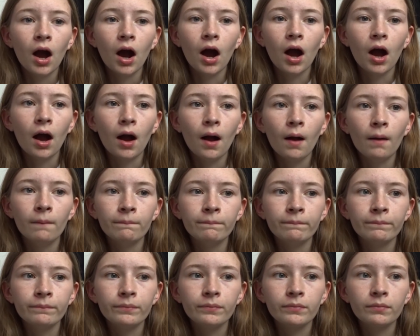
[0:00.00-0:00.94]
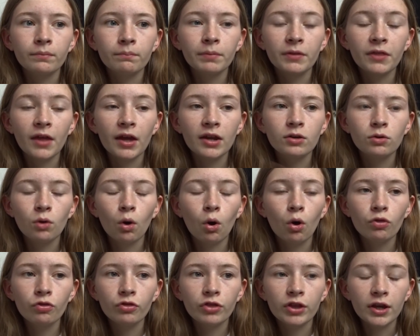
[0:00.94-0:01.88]
But then
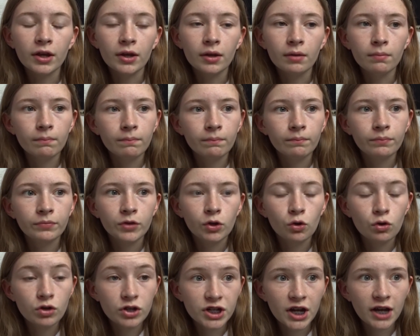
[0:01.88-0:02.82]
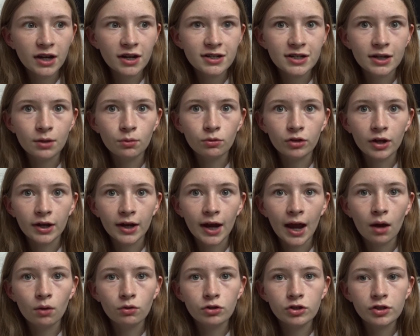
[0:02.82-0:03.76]
on the Christianity, it was like,
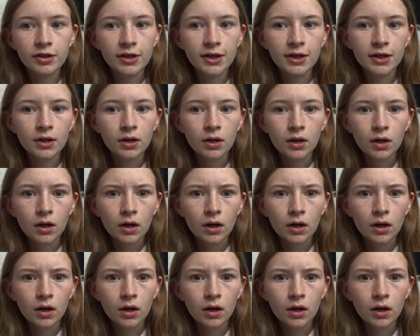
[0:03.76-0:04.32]
how do the